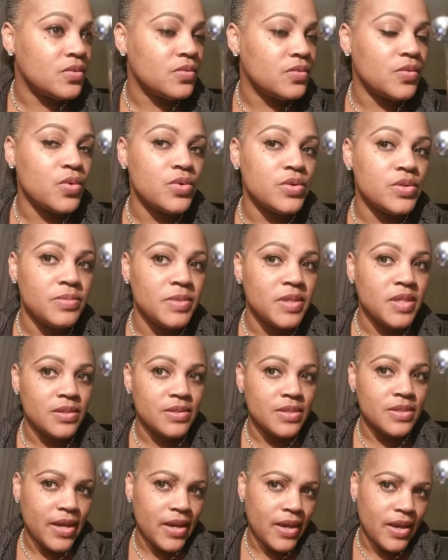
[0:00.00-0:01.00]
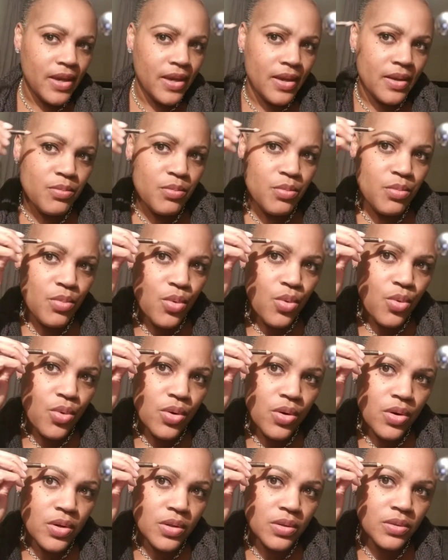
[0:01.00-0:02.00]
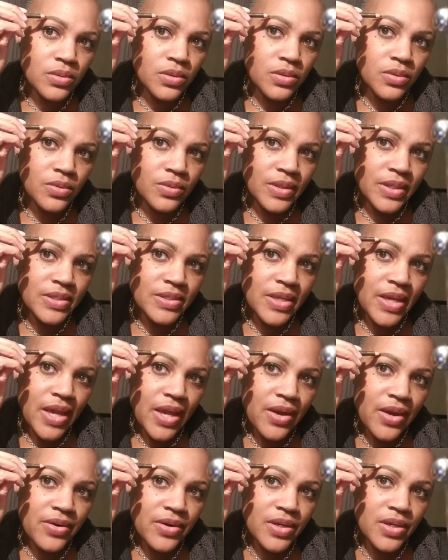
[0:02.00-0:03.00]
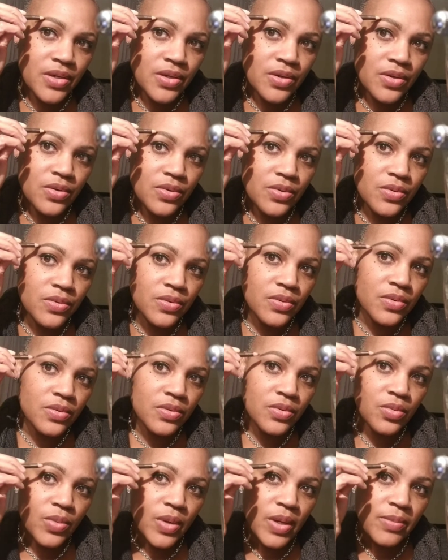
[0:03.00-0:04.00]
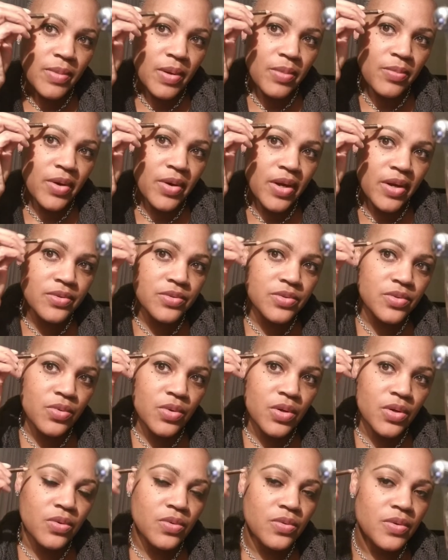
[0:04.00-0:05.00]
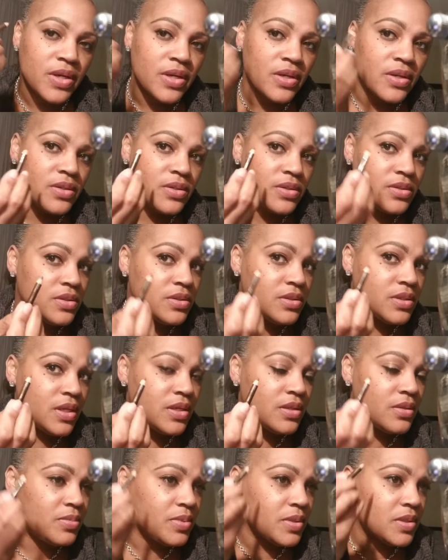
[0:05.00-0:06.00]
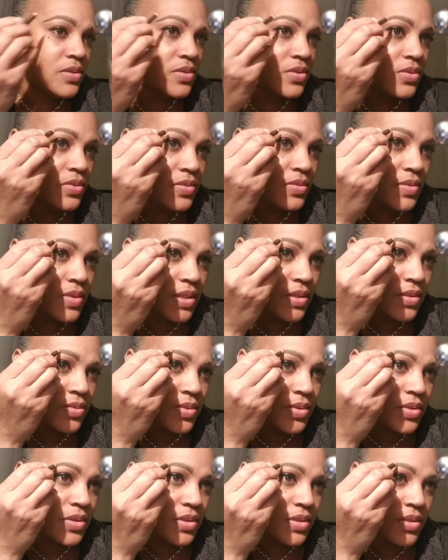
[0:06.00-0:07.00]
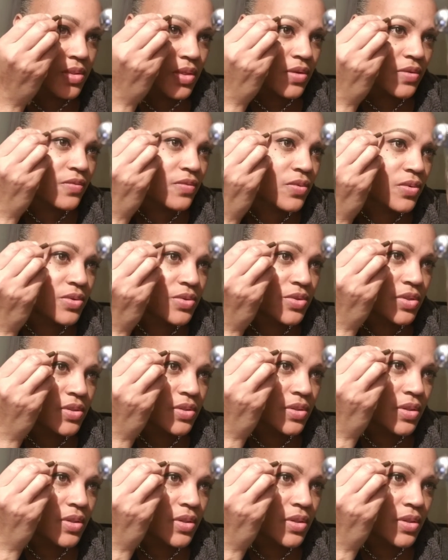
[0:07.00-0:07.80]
So of course, because I had a little less hair here, the way my brows grow, you just take the pencil, and that's what is there for.